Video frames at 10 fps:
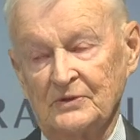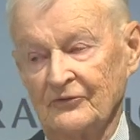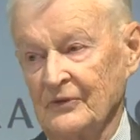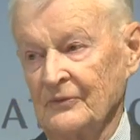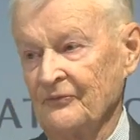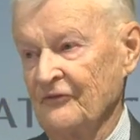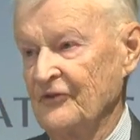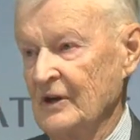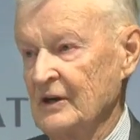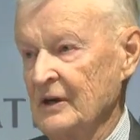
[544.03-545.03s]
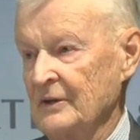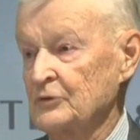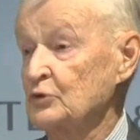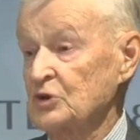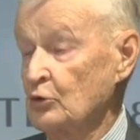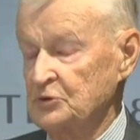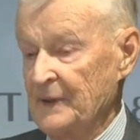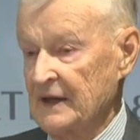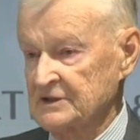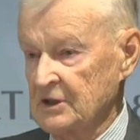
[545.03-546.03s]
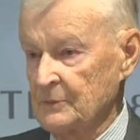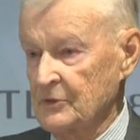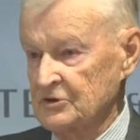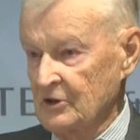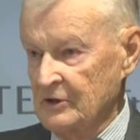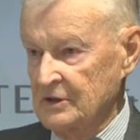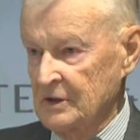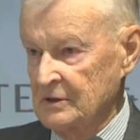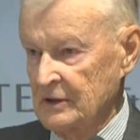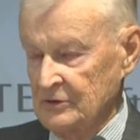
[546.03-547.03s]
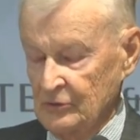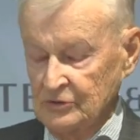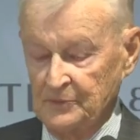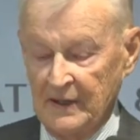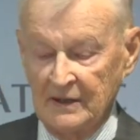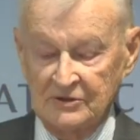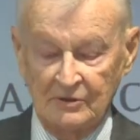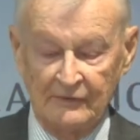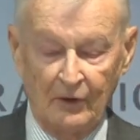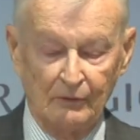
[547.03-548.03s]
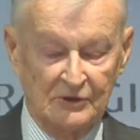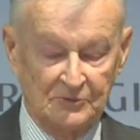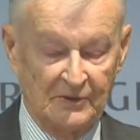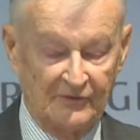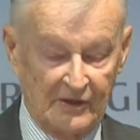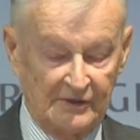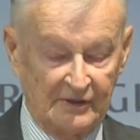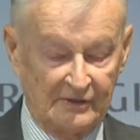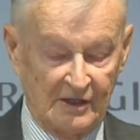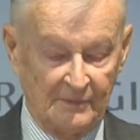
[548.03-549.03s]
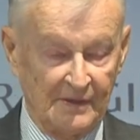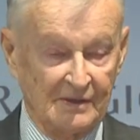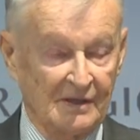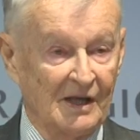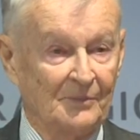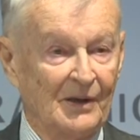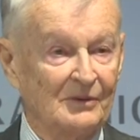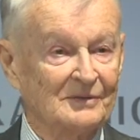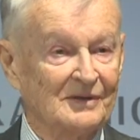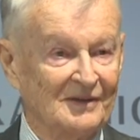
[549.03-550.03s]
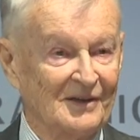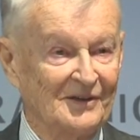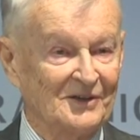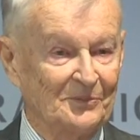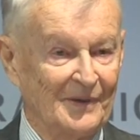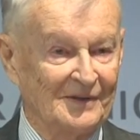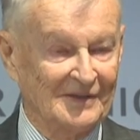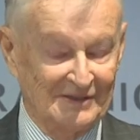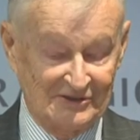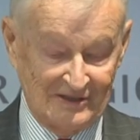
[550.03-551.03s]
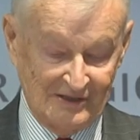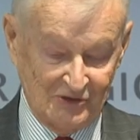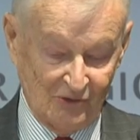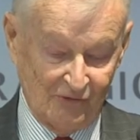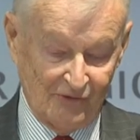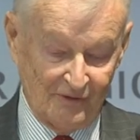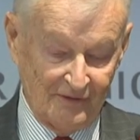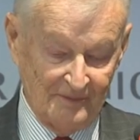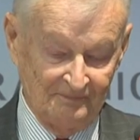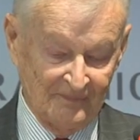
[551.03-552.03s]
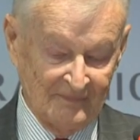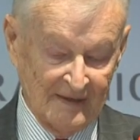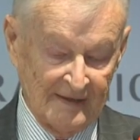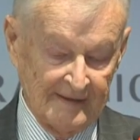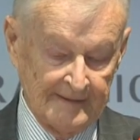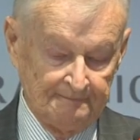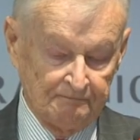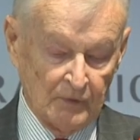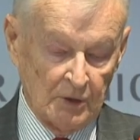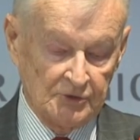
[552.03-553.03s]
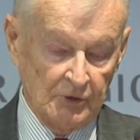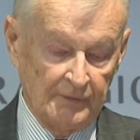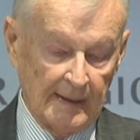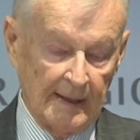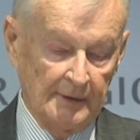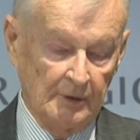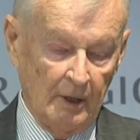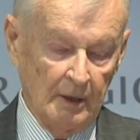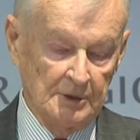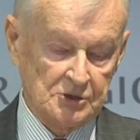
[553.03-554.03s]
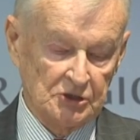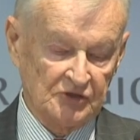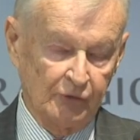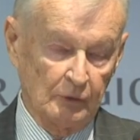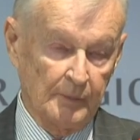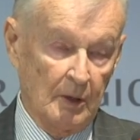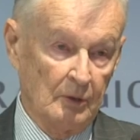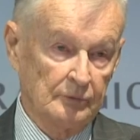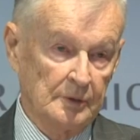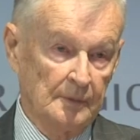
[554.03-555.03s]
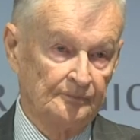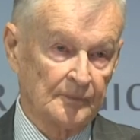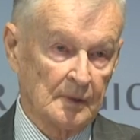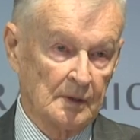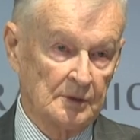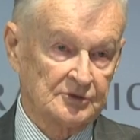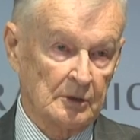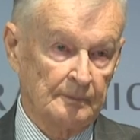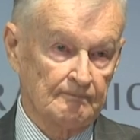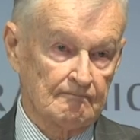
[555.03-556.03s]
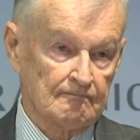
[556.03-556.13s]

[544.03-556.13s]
been very, the Uzbeks, sorry, the Uzbeks, who have always been very determined about their independence and so forth. So the ideology is full blown. It's a